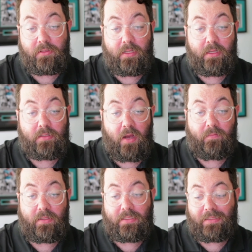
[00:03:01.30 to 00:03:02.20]
in this
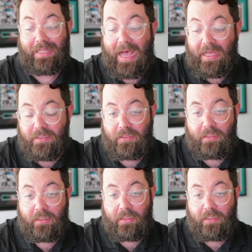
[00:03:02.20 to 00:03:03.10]
offense a lot.
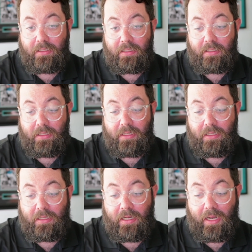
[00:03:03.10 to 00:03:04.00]

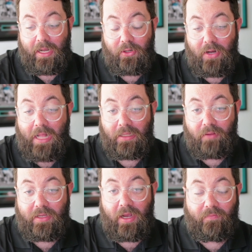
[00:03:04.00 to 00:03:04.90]
I do not
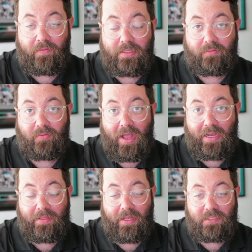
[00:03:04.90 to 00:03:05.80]
love the offensive line,
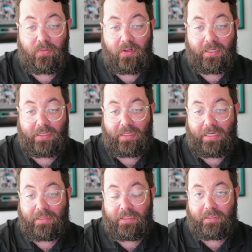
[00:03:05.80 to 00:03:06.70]
and that's putting it
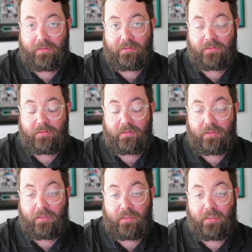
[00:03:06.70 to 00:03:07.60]
lightly.
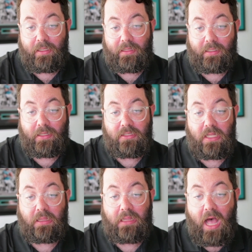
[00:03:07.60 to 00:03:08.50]
I think there's a
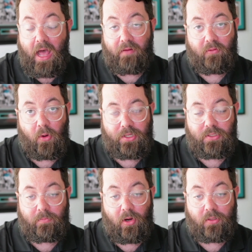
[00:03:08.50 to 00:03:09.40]
lot of
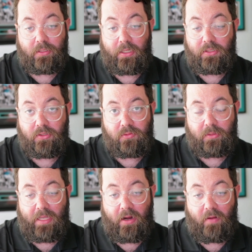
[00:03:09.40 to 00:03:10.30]
question marks and issues with
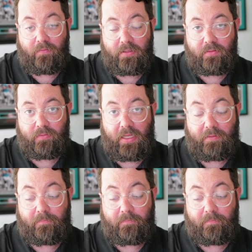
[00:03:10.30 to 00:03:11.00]
that offensive line.